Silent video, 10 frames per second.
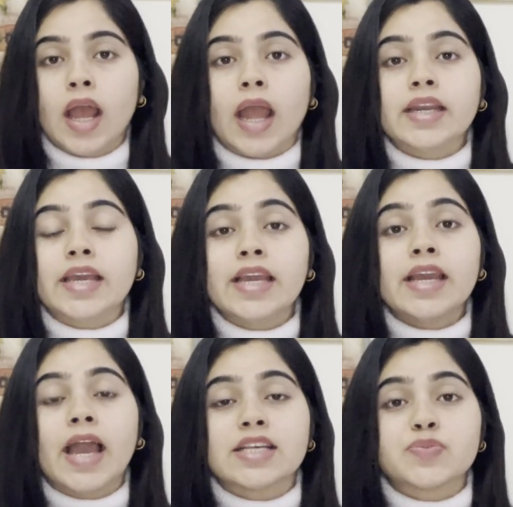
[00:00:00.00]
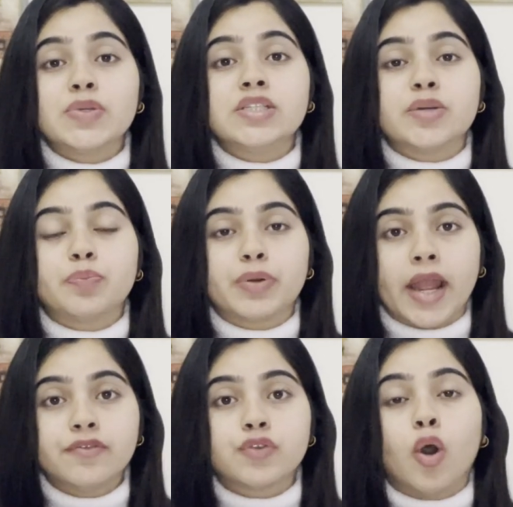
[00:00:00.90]
and he has been
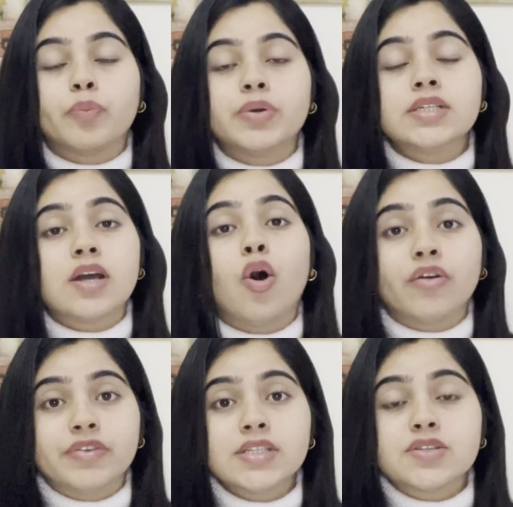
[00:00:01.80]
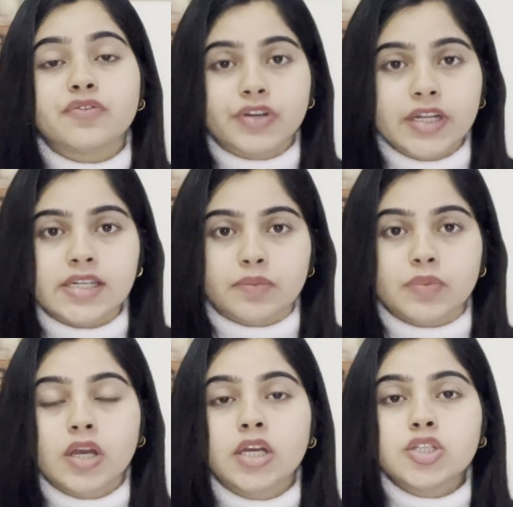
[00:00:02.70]
deprived of his freedom.
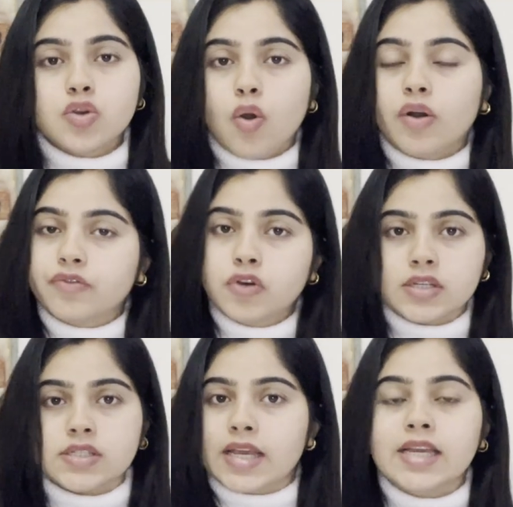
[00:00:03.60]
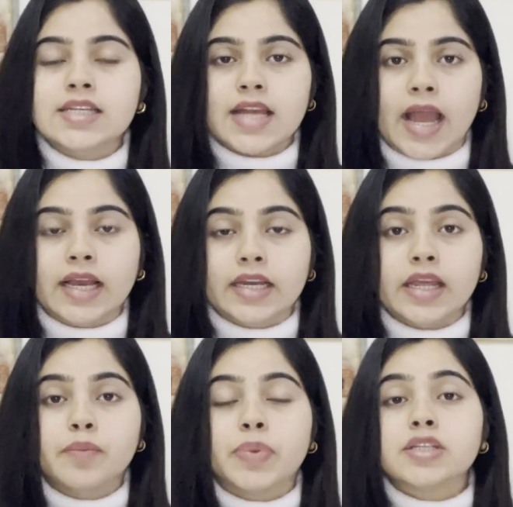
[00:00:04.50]
So of course he is
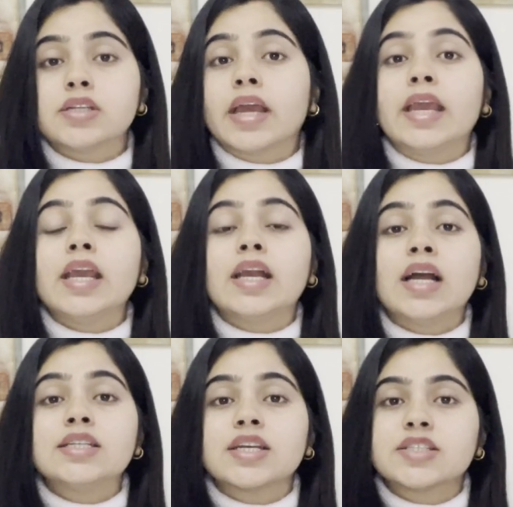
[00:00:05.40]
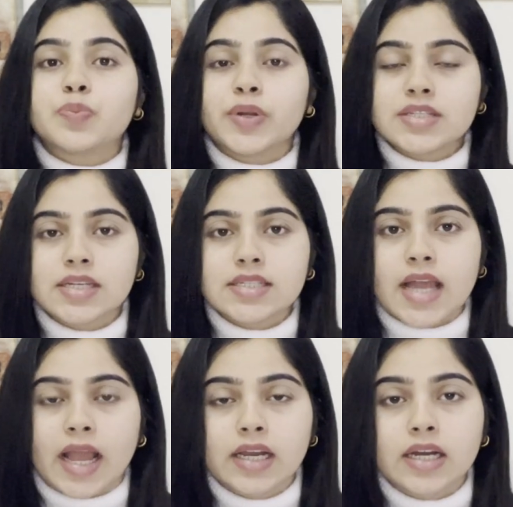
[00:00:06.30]
angry, but he can't express his
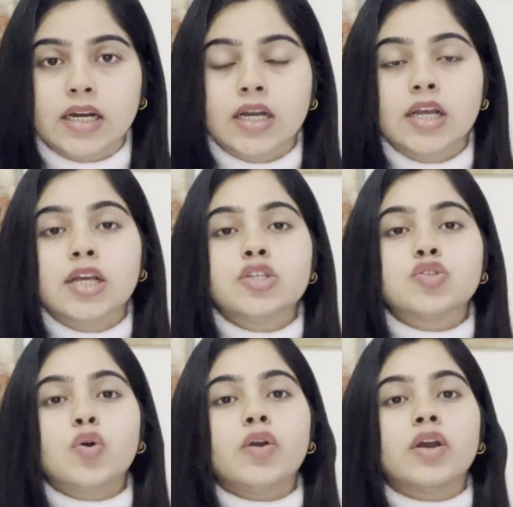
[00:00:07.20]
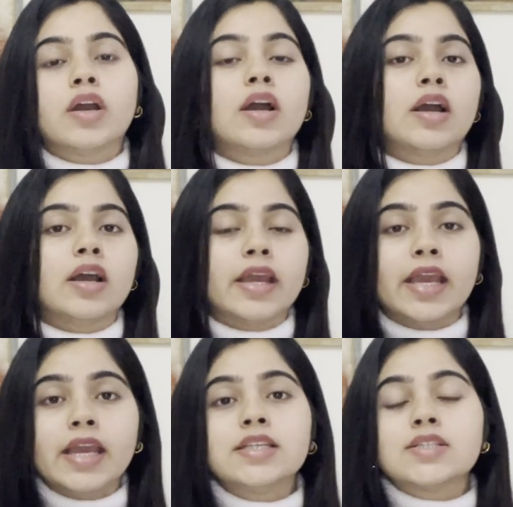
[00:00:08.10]
anger. So
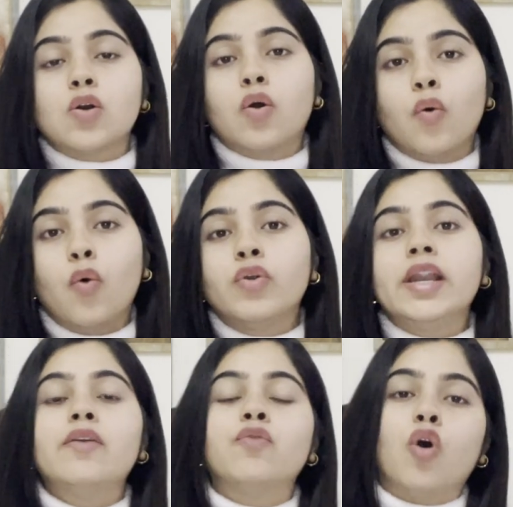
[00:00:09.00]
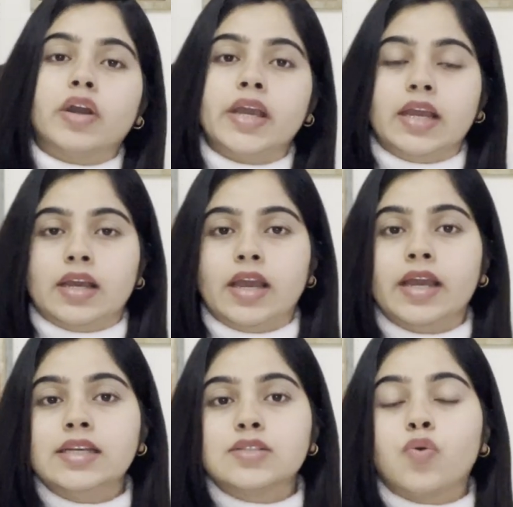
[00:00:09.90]
he is only walking.
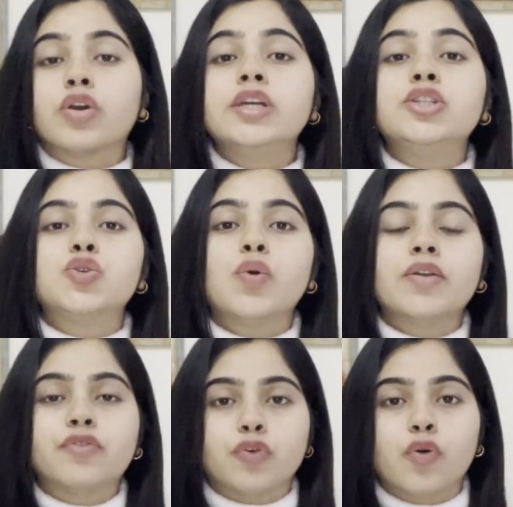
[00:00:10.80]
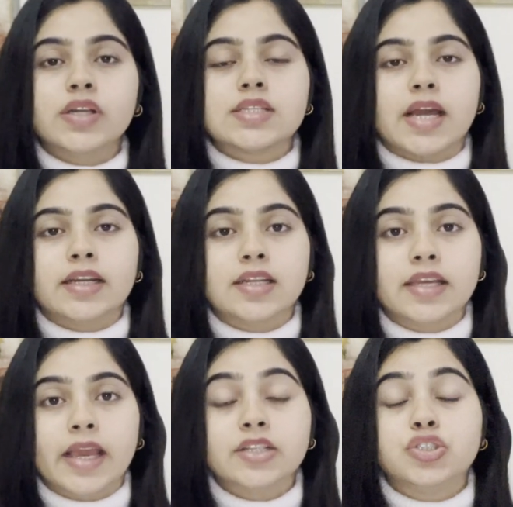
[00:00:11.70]
He is walking to and fro inside the
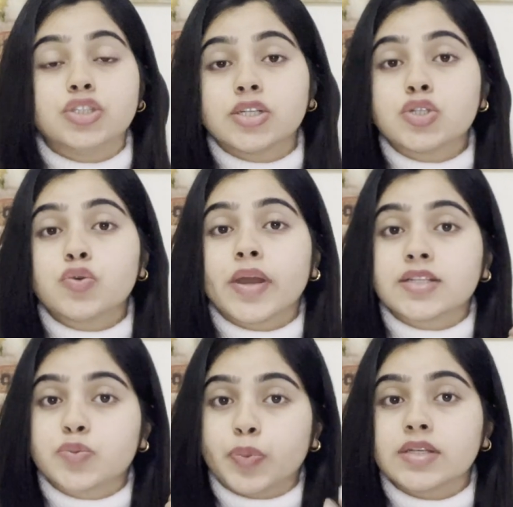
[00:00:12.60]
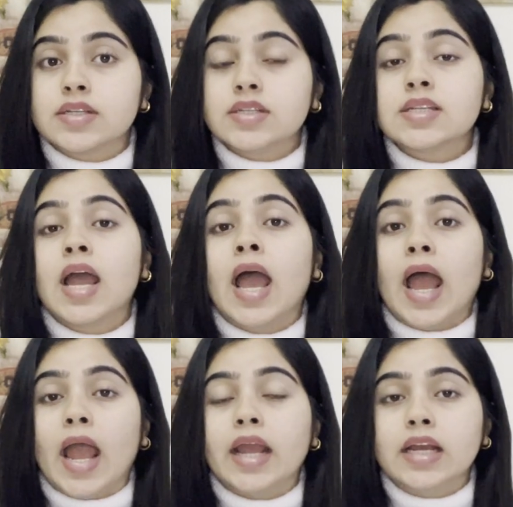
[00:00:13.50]
cage just to express his
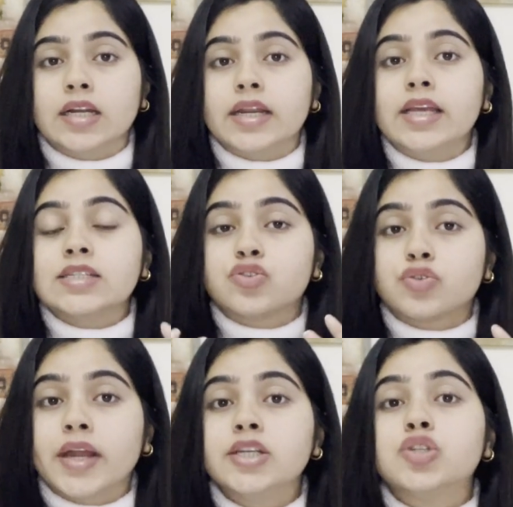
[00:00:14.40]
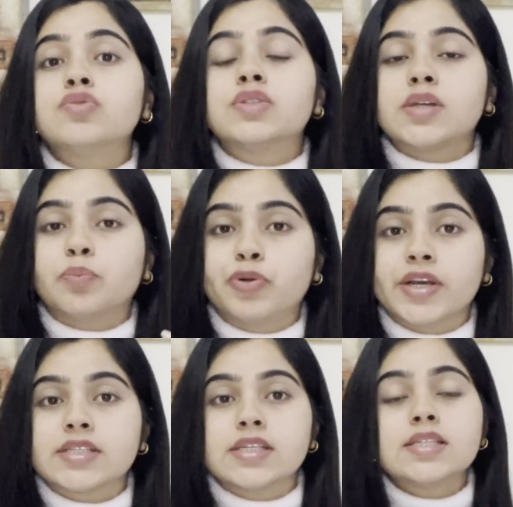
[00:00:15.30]
anger. He is trying to
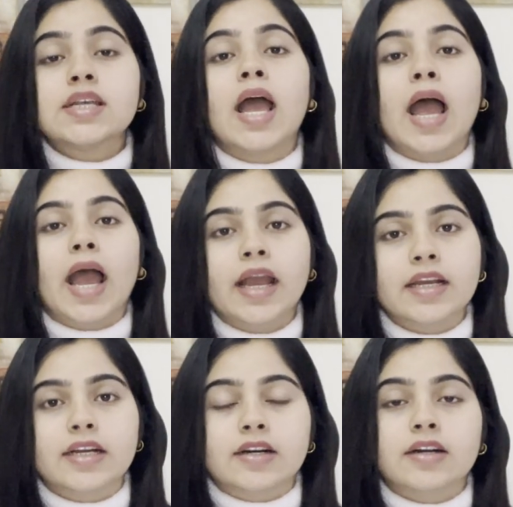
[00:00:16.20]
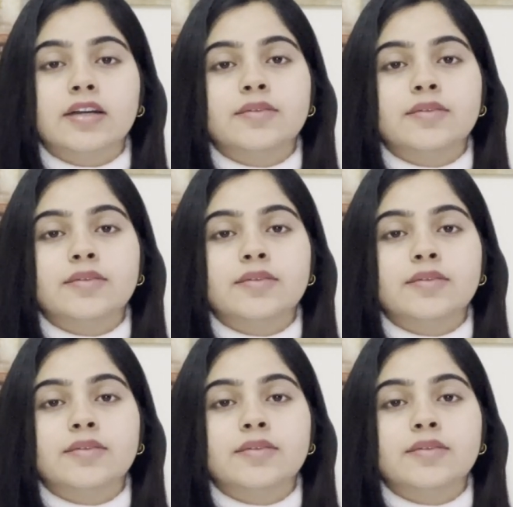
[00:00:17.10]
suppress his anger.